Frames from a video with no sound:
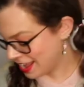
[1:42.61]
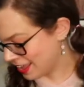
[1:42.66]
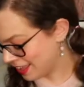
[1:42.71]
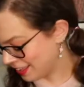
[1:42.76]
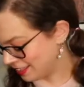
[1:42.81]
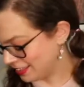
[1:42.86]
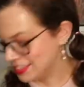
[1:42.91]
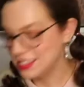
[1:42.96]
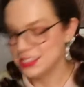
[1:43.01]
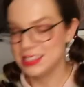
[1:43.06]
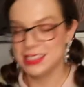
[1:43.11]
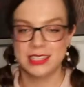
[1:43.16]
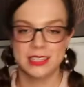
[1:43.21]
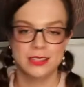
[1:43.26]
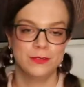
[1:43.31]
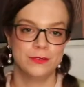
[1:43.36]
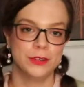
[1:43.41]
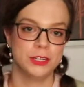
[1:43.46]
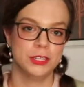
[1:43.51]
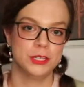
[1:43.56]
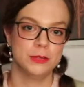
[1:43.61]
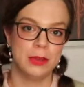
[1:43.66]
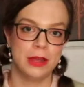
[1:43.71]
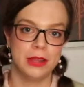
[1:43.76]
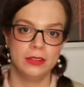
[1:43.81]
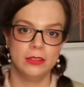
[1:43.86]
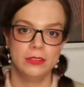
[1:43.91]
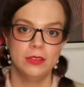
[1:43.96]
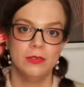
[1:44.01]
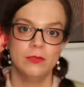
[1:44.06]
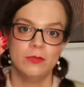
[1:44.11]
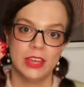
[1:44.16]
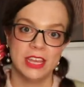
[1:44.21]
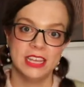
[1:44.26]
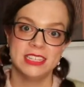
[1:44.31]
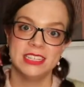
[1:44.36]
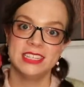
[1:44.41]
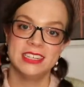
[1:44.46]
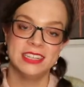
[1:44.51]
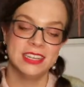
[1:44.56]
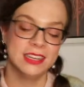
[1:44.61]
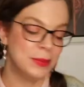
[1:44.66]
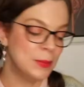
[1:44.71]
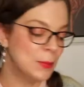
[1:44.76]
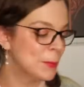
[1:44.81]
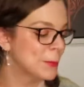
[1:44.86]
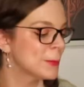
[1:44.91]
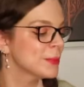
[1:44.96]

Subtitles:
and this is the first ball of the Fae still.